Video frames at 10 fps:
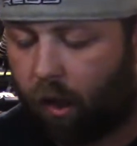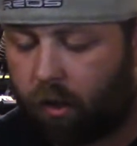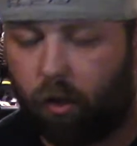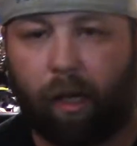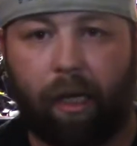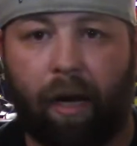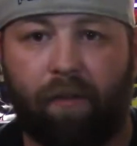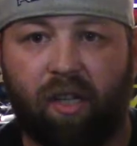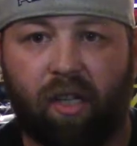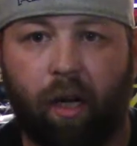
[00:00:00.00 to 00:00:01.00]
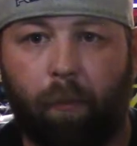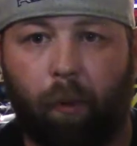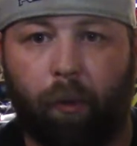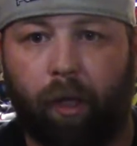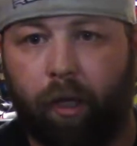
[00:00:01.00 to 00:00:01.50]
so I can have it set up
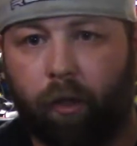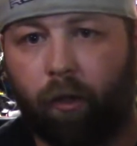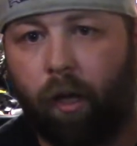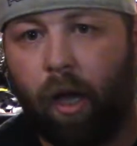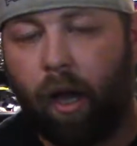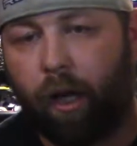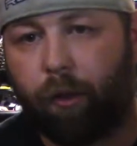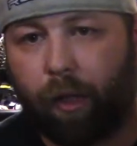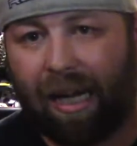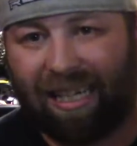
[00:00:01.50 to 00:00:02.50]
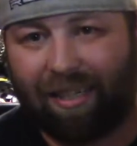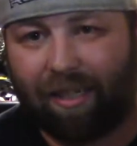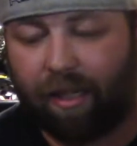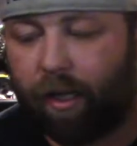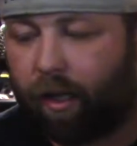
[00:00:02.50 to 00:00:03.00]
on here and you guys can
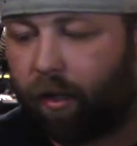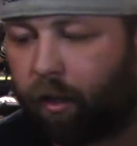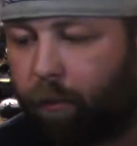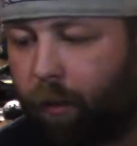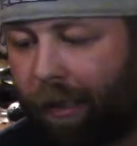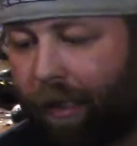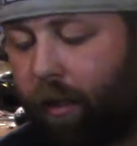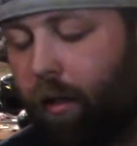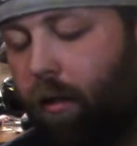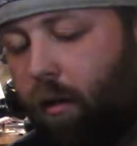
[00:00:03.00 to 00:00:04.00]
see it in the completed